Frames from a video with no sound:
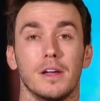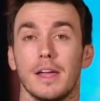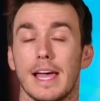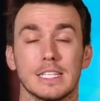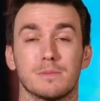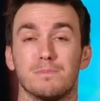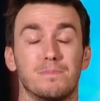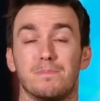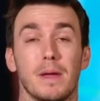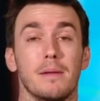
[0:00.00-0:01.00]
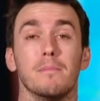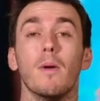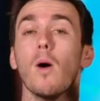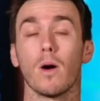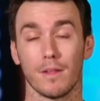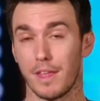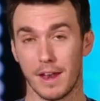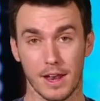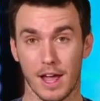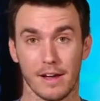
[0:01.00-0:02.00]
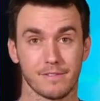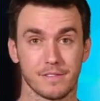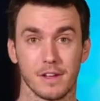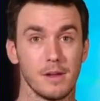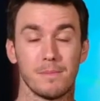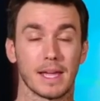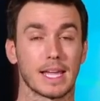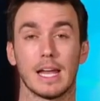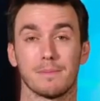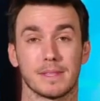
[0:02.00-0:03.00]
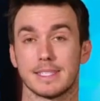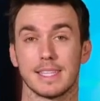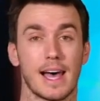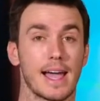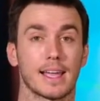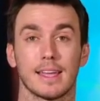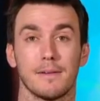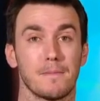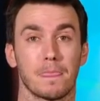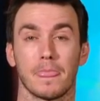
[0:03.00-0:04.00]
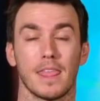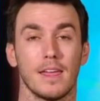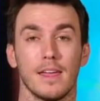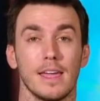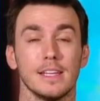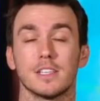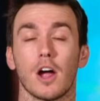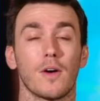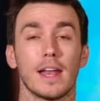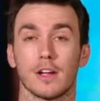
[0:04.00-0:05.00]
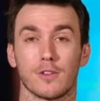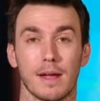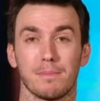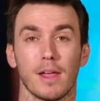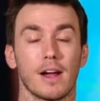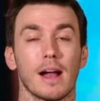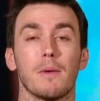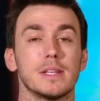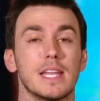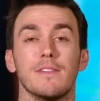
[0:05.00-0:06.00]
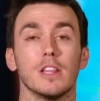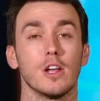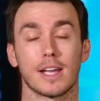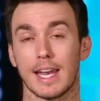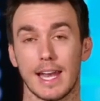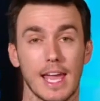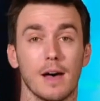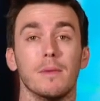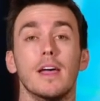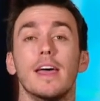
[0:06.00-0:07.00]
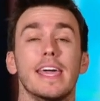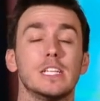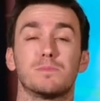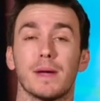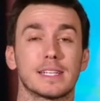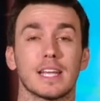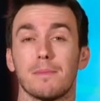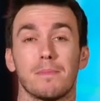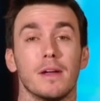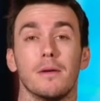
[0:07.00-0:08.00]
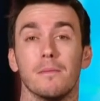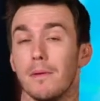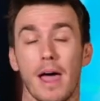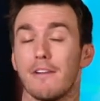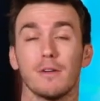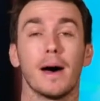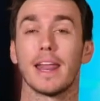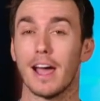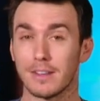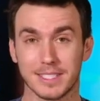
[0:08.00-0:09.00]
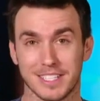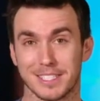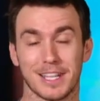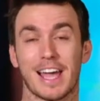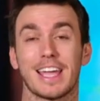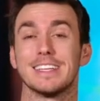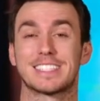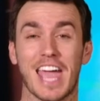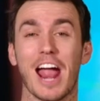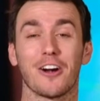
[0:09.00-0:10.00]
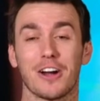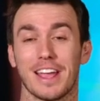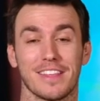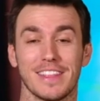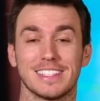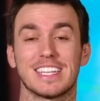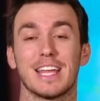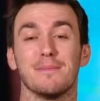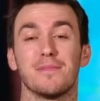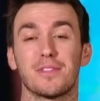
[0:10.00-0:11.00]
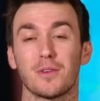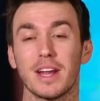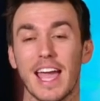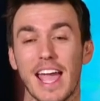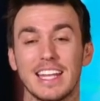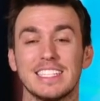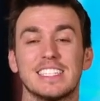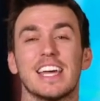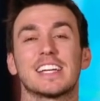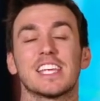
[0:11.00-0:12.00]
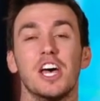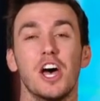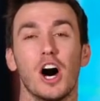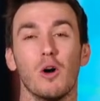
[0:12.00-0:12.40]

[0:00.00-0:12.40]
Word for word: has been more than enough picking up the slack. He's already a great player. I wasn't even looking at him. He's picked up everybody else's slack. He is carrying this team. 386, a